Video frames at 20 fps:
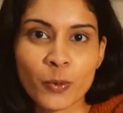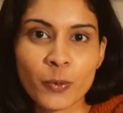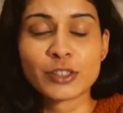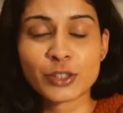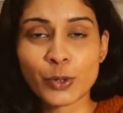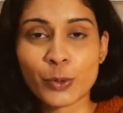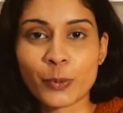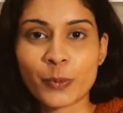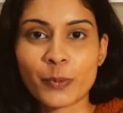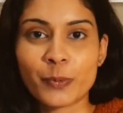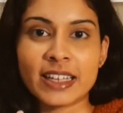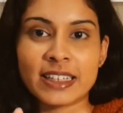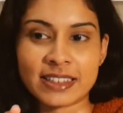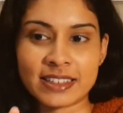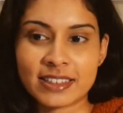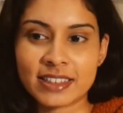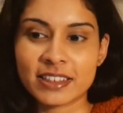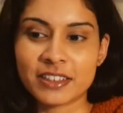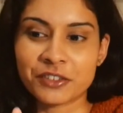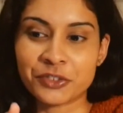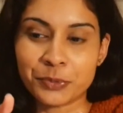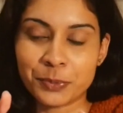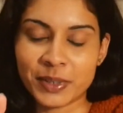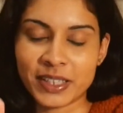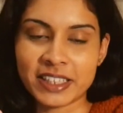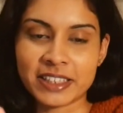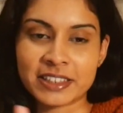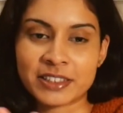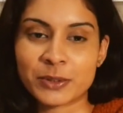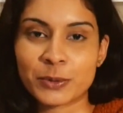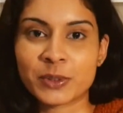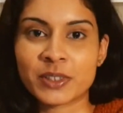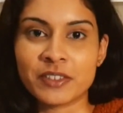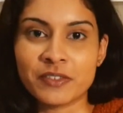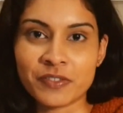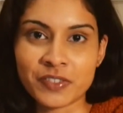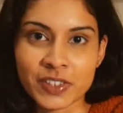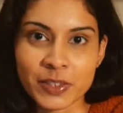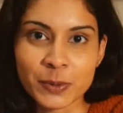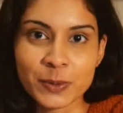So instead of being so
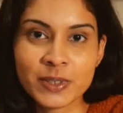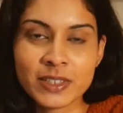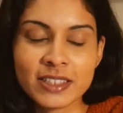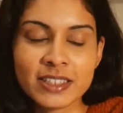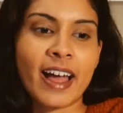confused,